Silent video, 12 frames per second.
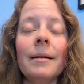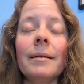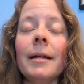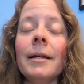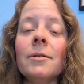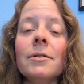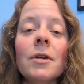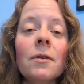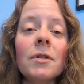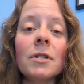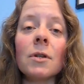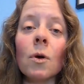Let yourself
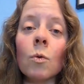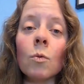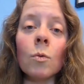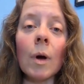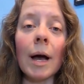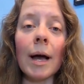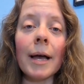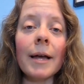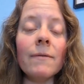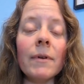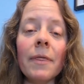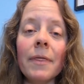just
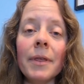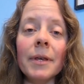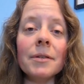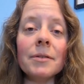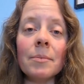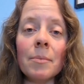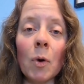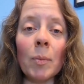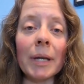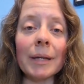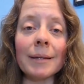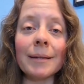arrive in this
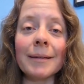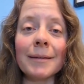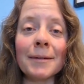moment.